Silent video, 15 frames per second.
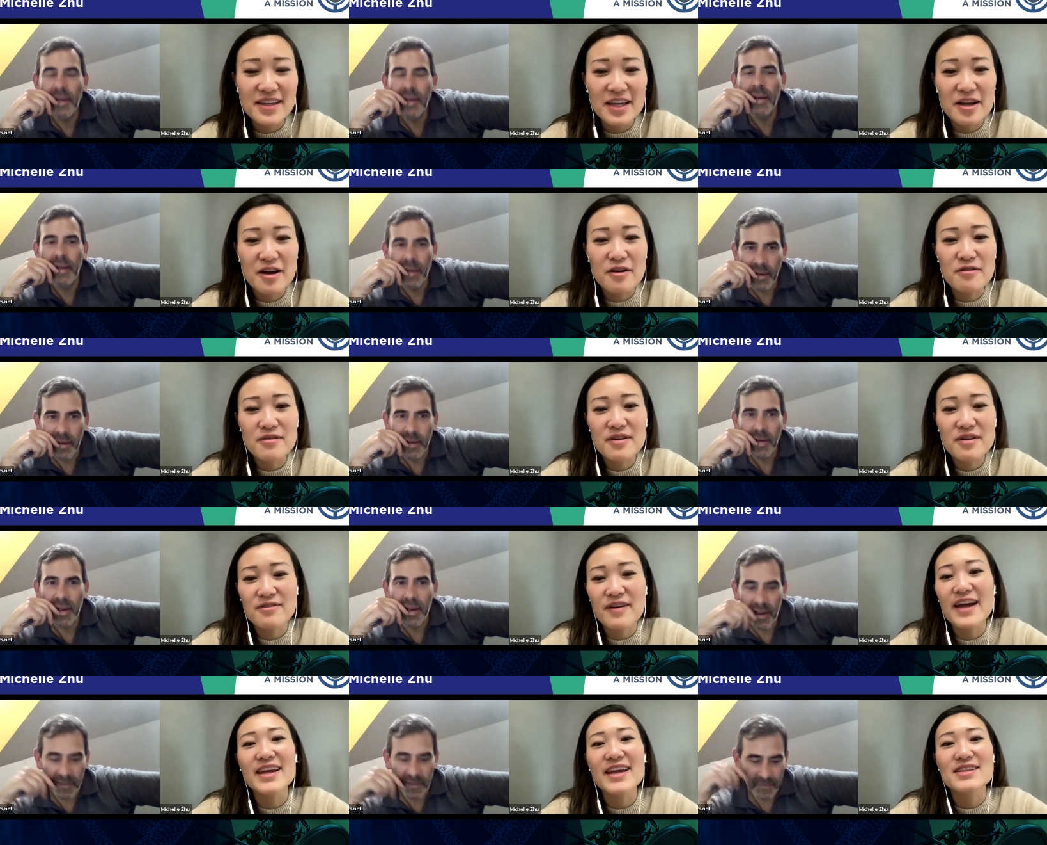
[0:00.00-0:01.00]
Speaker 1: you know,
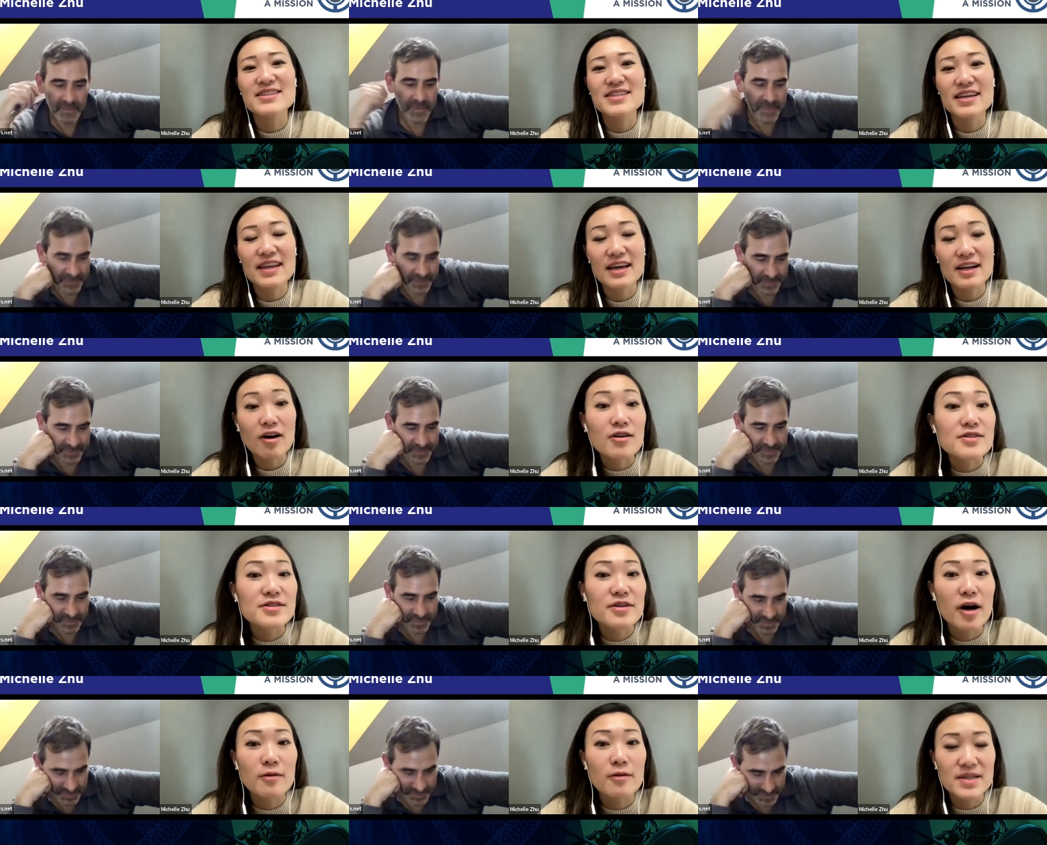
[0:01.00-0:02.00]
financing that
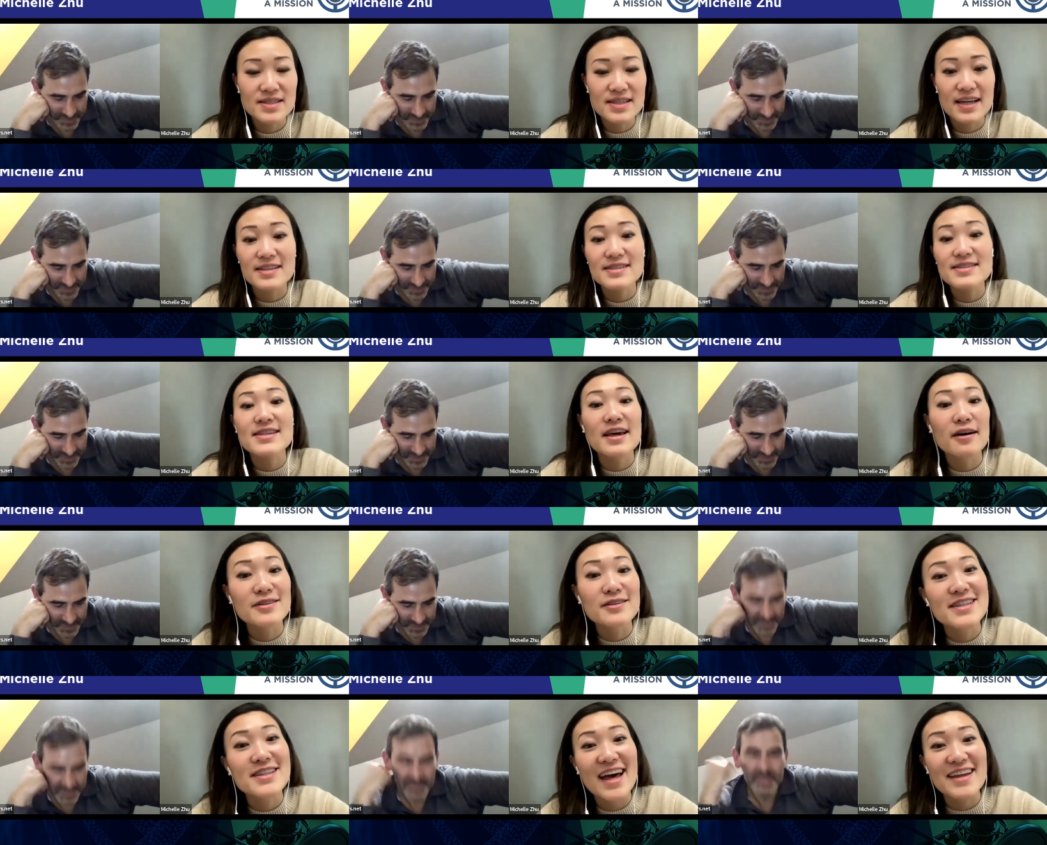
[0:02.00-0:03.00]
also helped us kind of
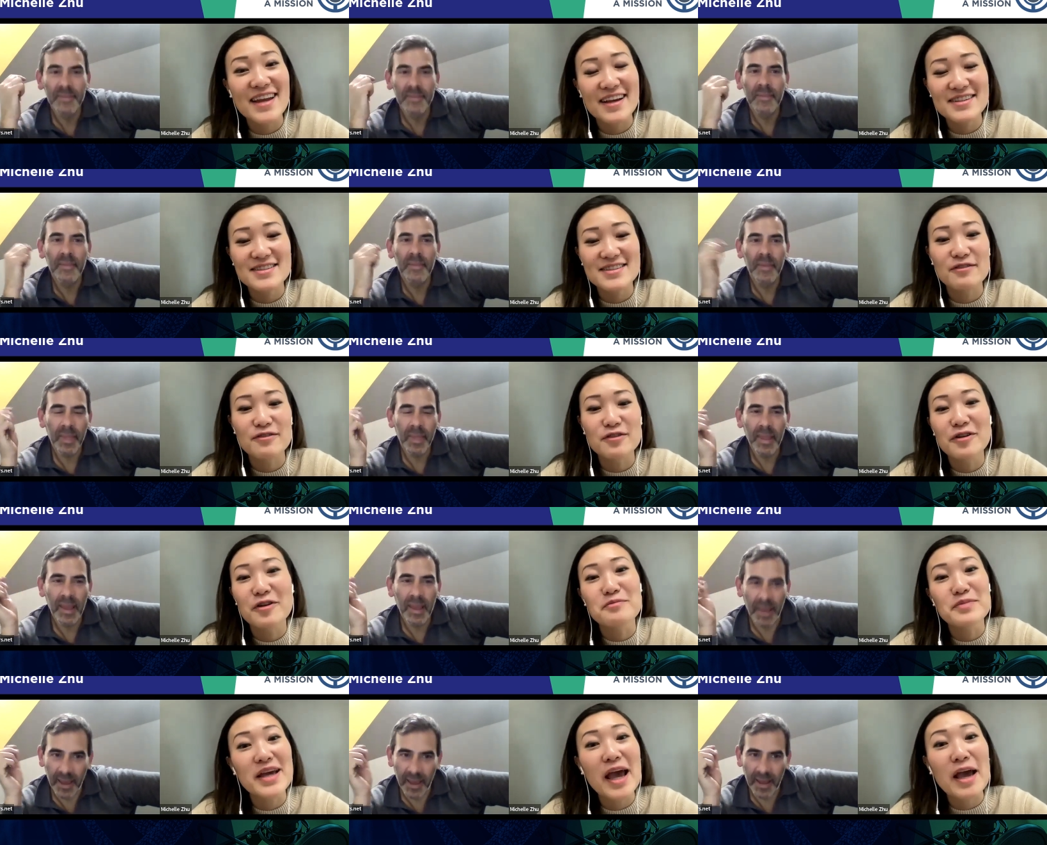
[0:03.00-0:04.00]
scale to that next
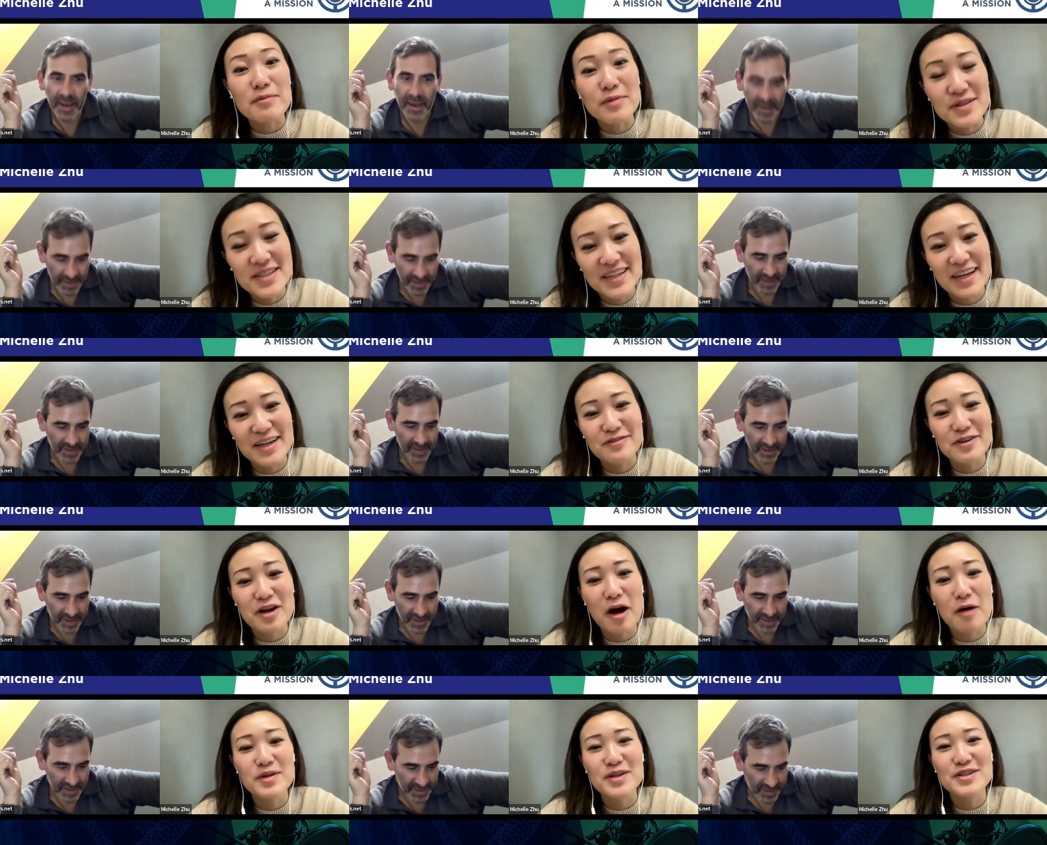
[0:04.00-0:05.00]
level and be able to kind of
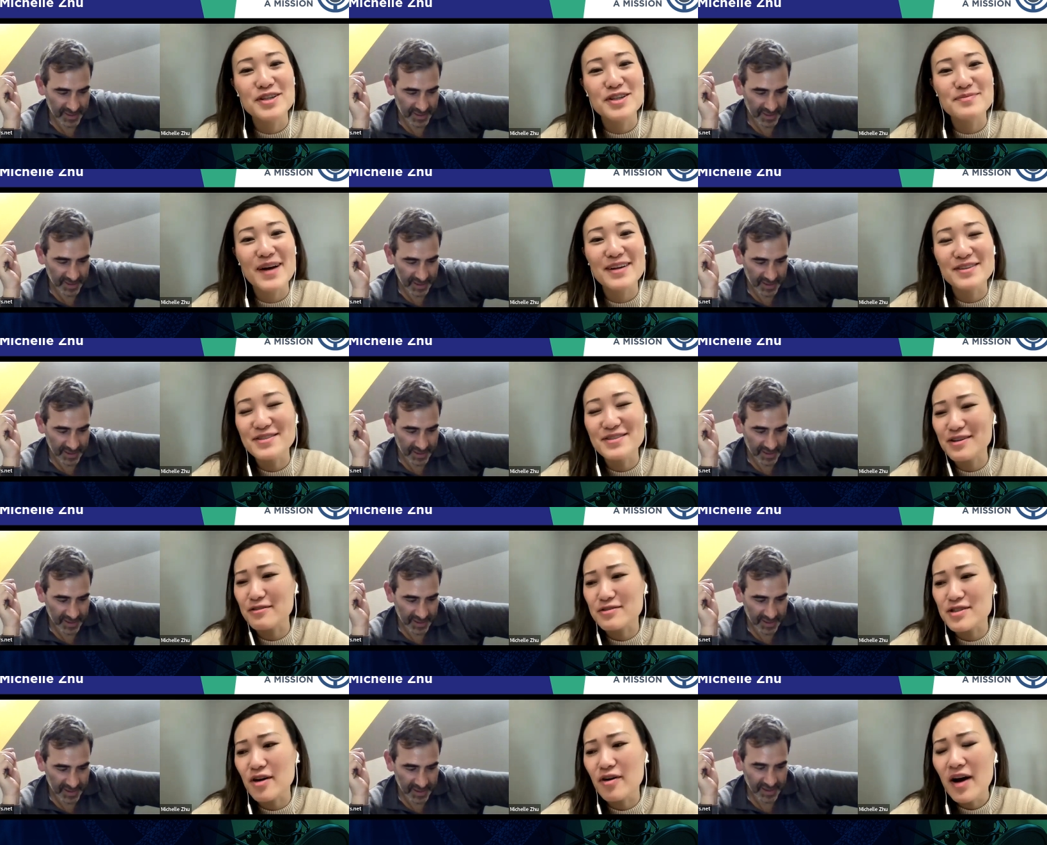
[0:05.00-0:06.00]
accomplish this milestone.